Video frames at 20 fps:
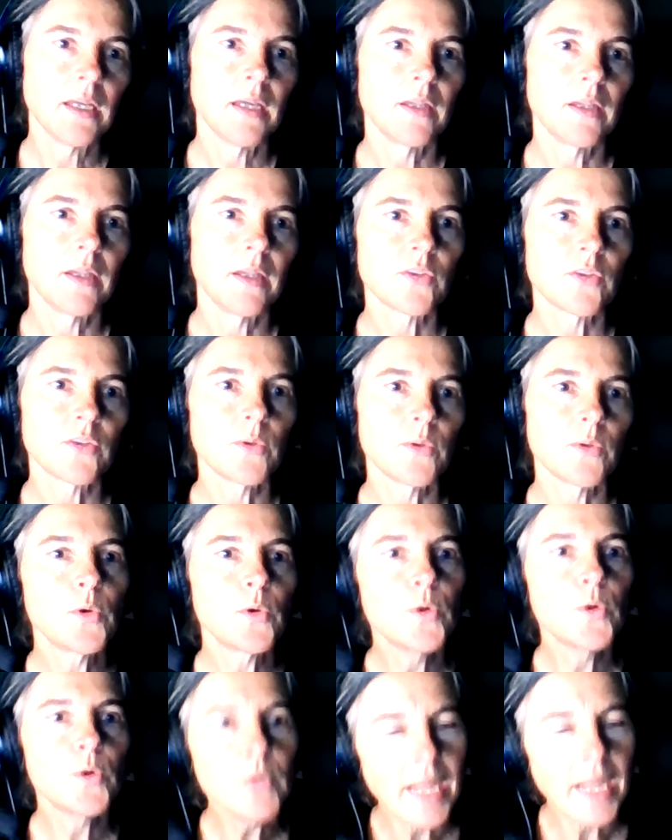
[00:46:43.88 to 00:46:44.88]
So you
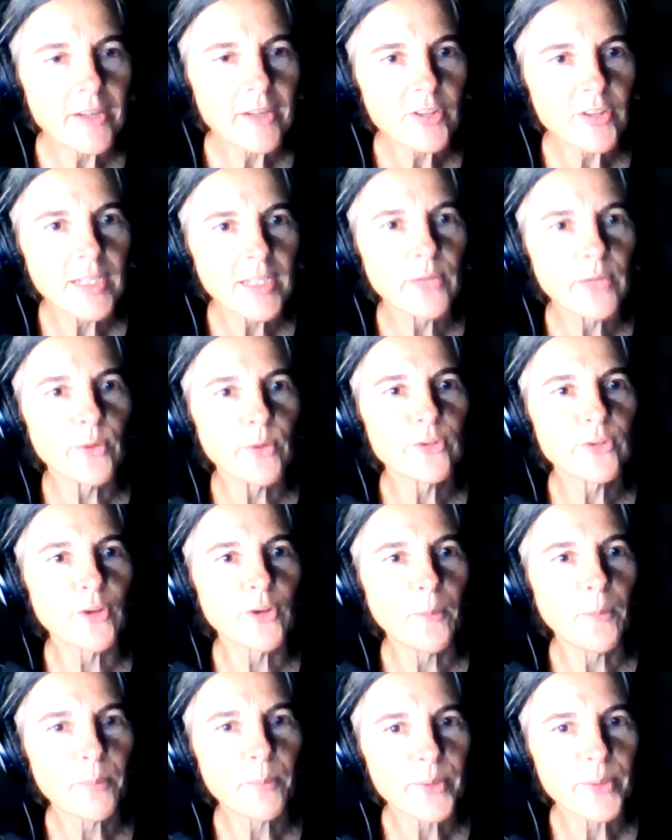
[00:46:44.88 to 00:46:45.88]
could actually
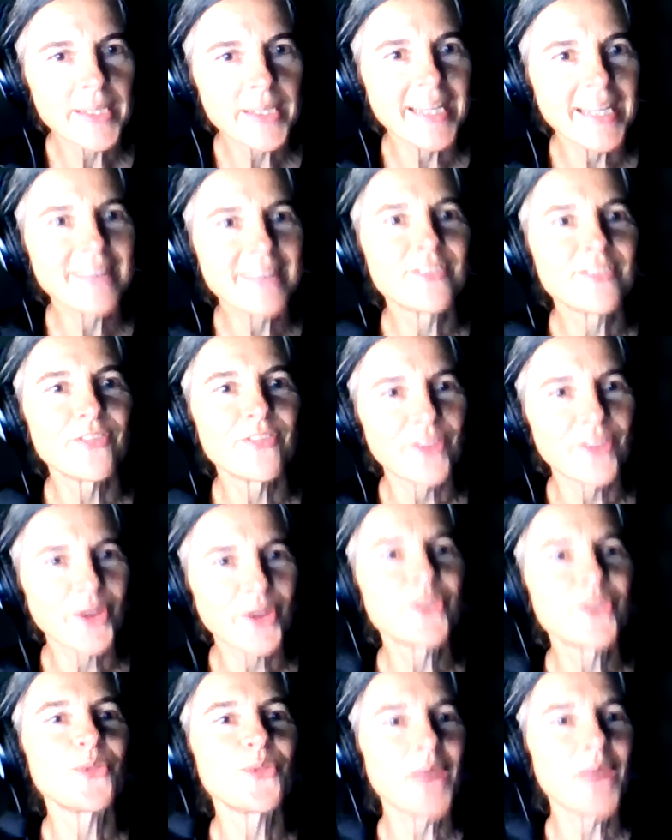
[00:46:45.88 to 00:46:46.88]
also predict the
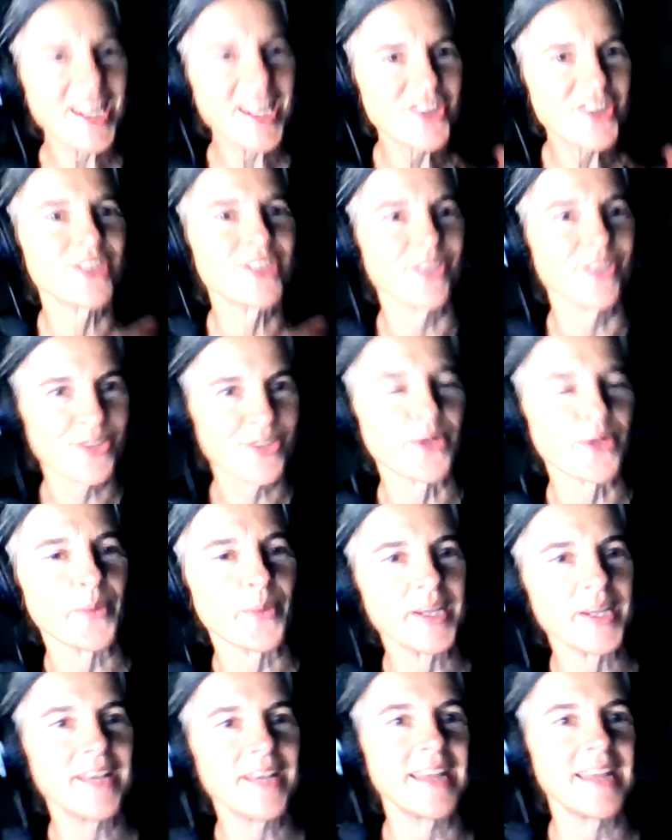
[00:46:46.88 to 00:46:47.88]
fluctuations
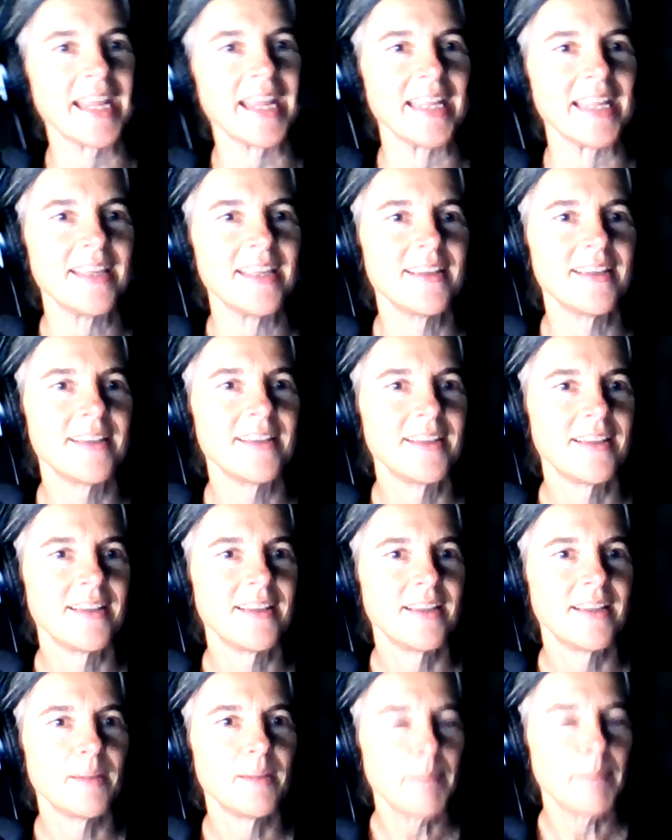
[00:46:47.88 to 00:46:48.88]
during the day
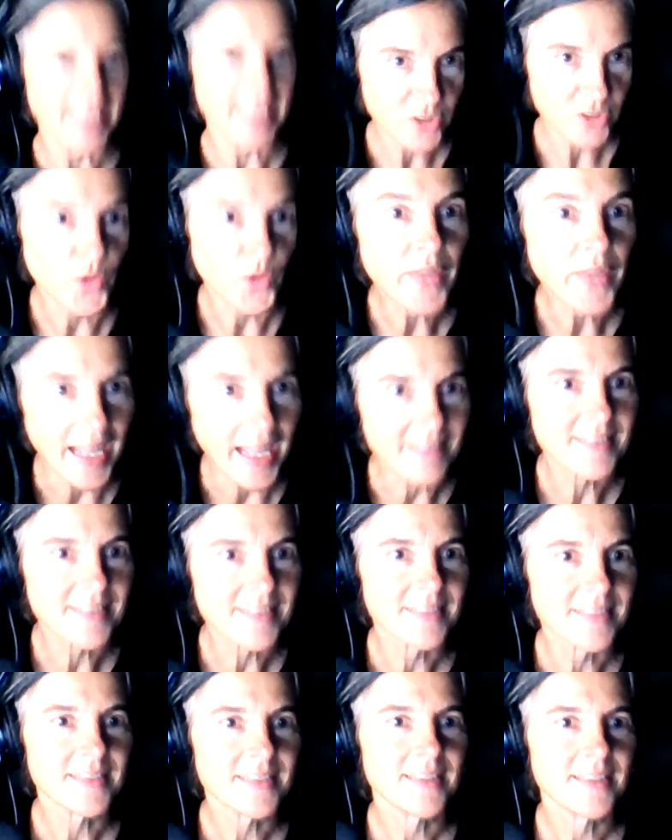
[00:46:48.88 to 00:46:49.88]
based on
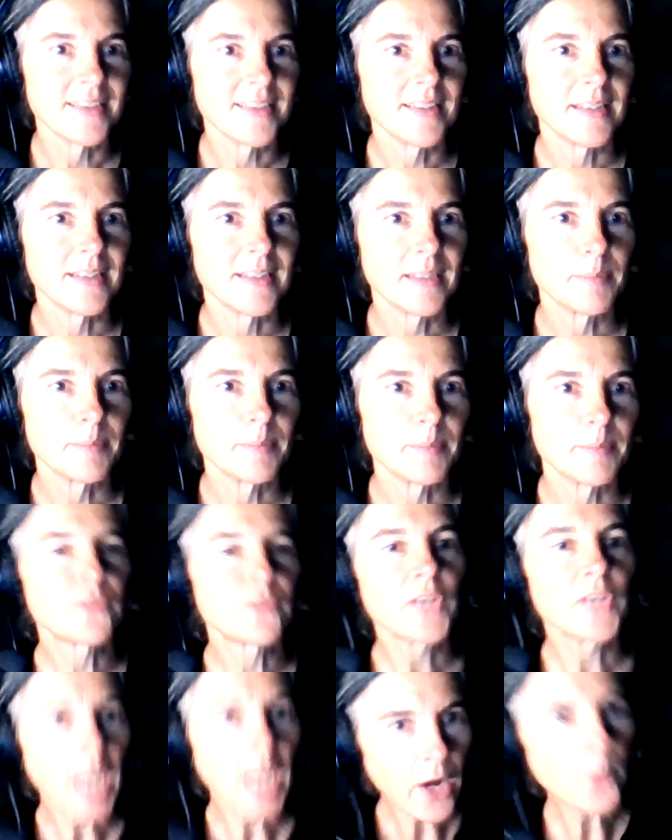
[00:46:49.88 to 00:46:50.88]
that. But
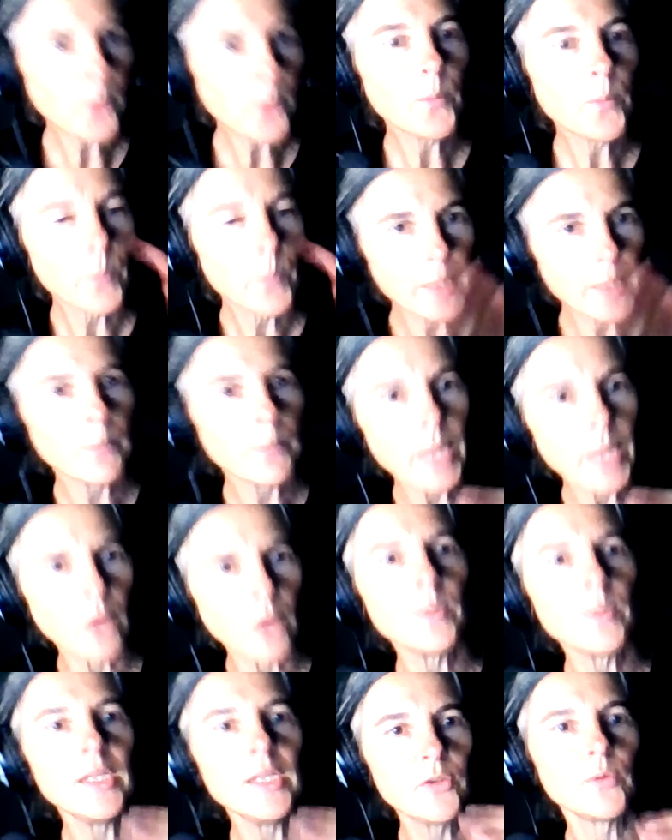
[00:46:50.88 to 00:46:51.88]
for now, we
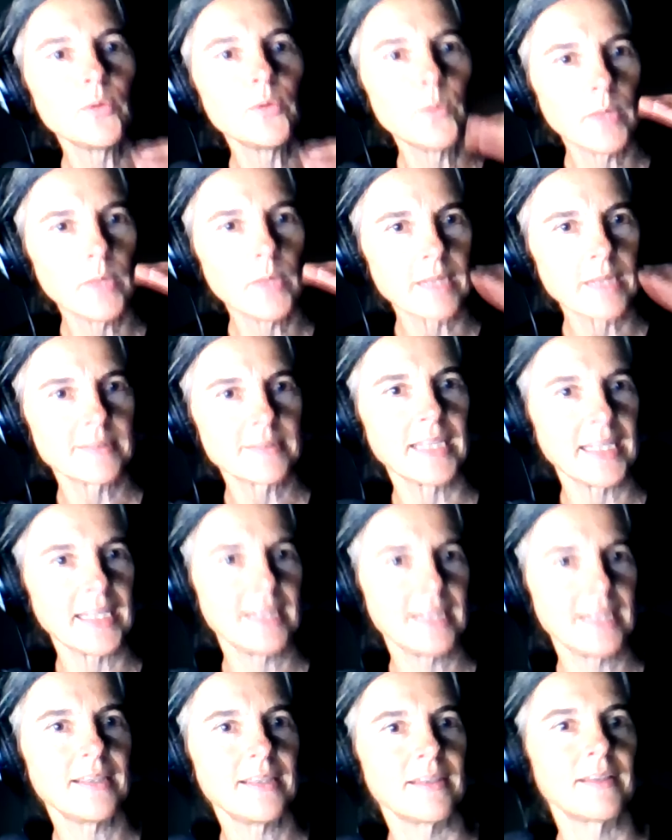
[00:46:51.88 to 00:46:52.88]
only do, let's
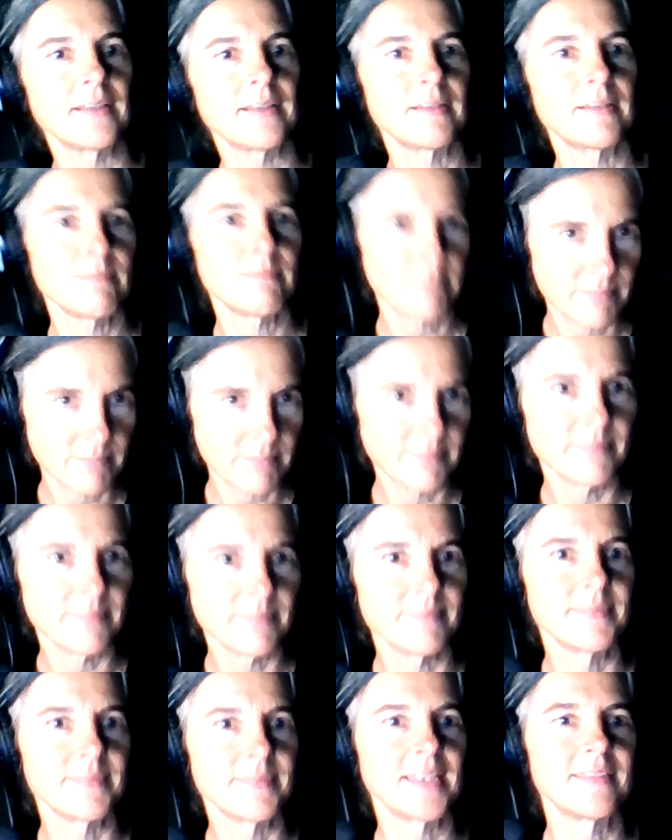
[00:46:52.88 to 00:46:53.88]
say,
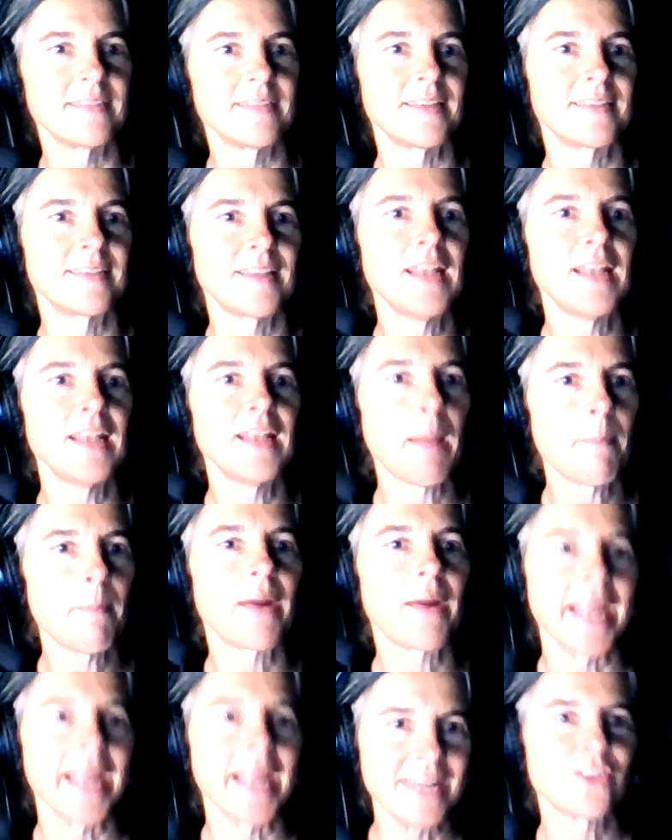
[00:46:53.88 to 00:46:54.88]
the
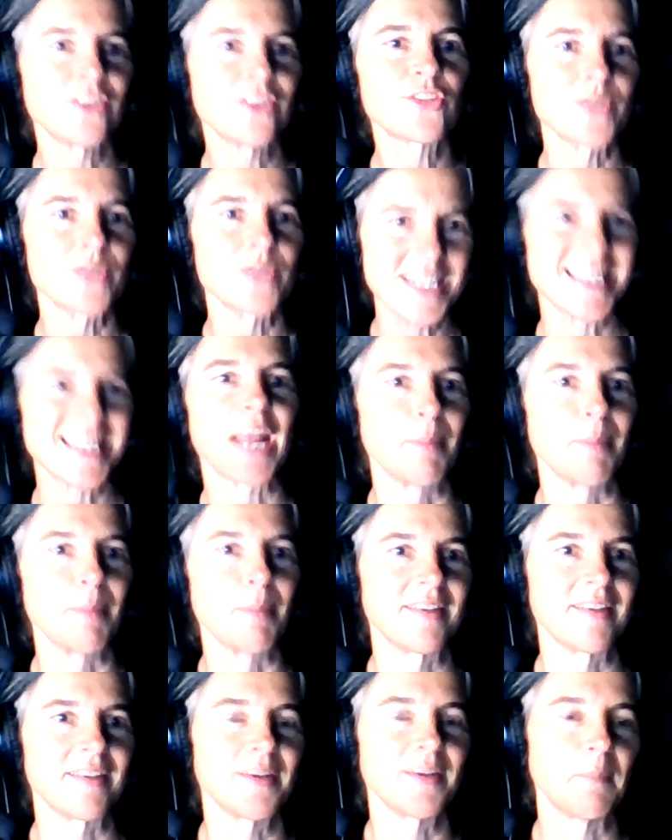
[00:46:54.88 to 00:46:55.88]
number in the street
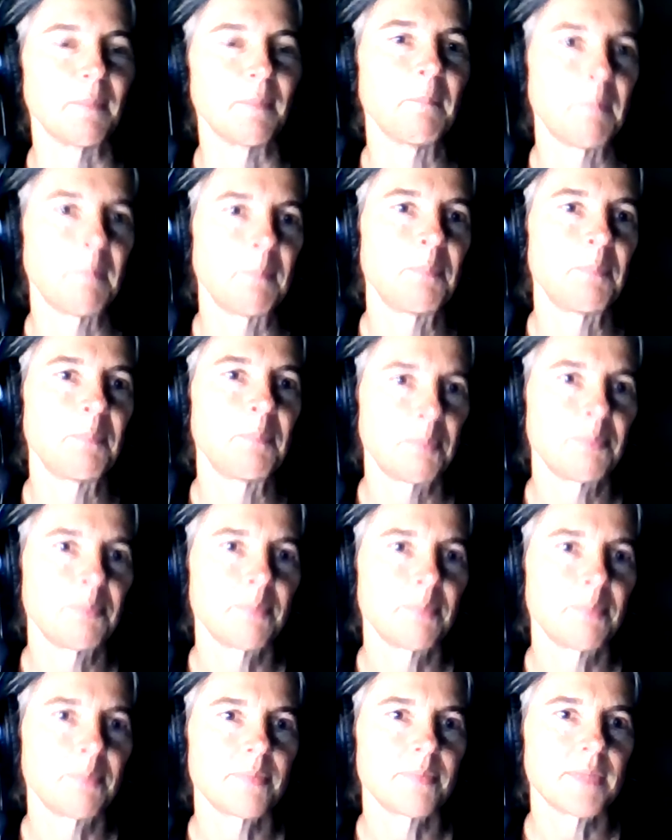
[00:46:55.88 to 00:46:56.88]
segment.
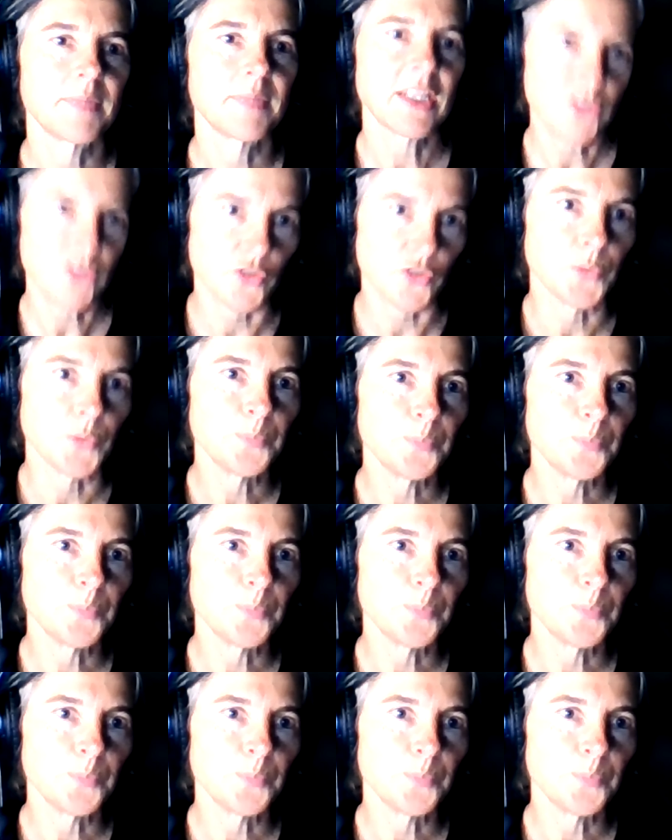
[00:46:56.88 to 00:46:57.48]
That's true.